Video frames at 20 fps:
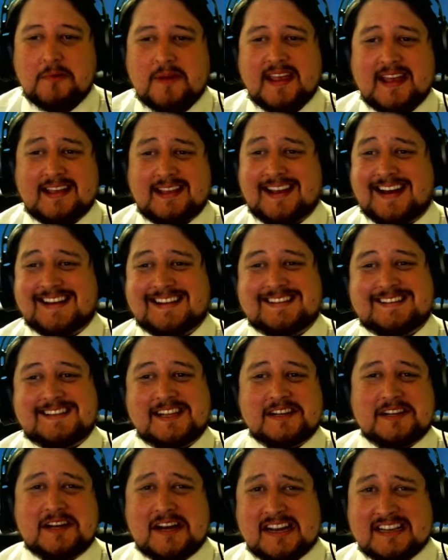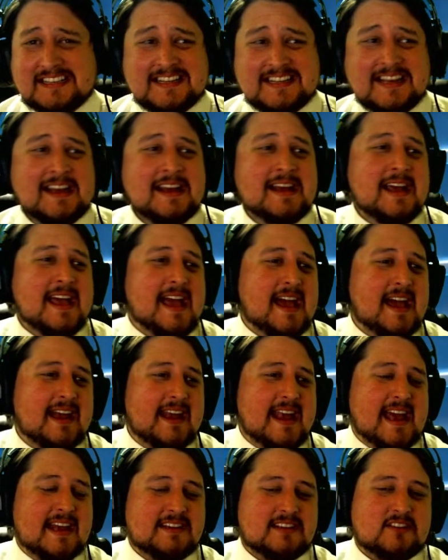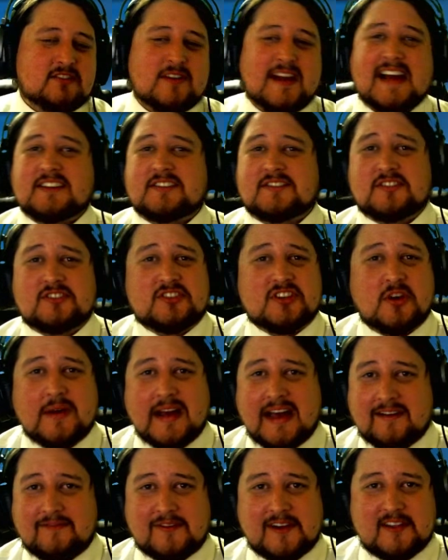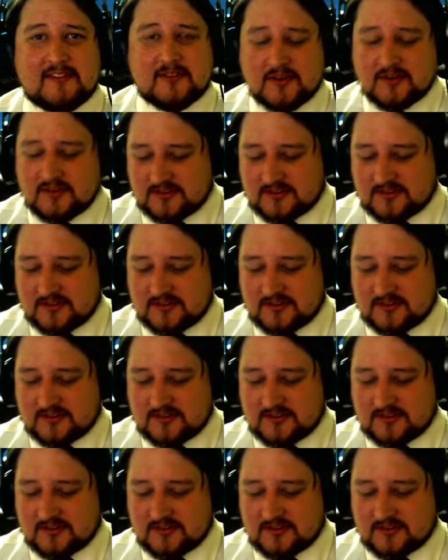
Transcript: I got DDoSed and had to crash the show halfway through.